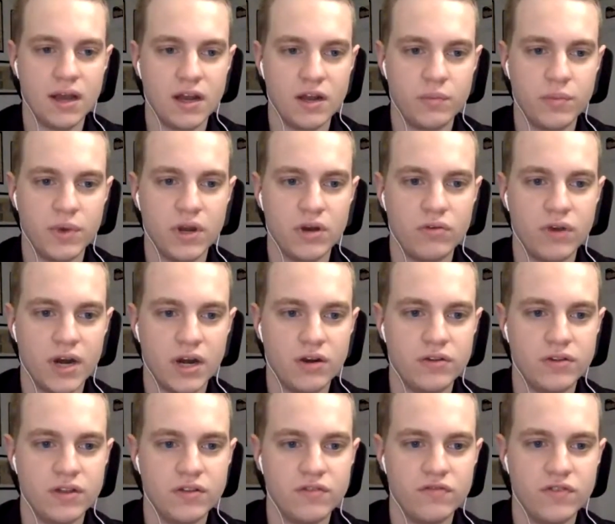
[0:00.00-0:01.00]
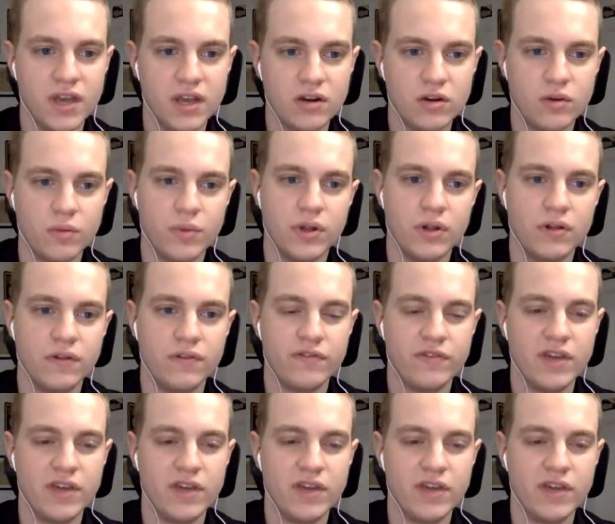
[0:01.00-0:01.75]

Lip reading: had a better record than Vanderbilt.